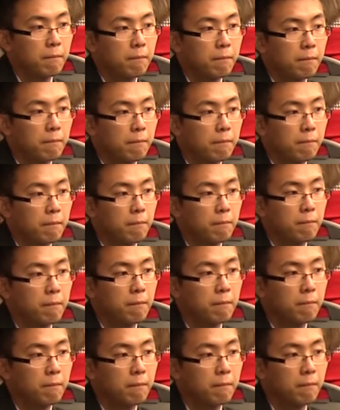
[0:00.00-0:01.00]

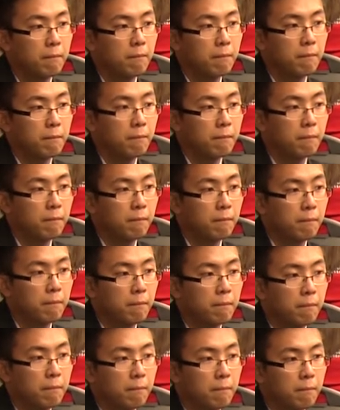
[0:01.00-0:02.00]

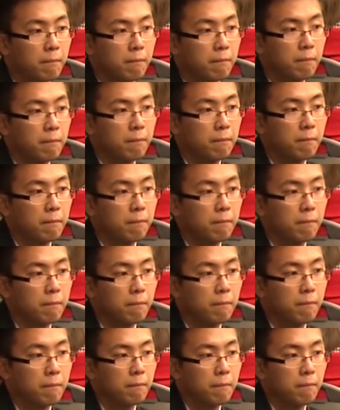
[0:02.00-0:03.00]

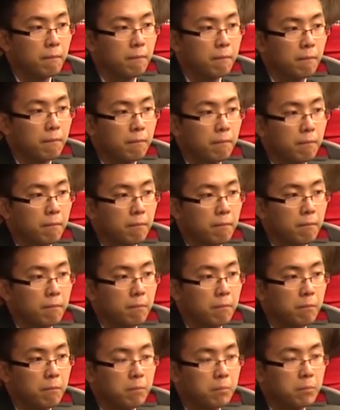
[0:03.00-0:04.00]
The person shown says nothing.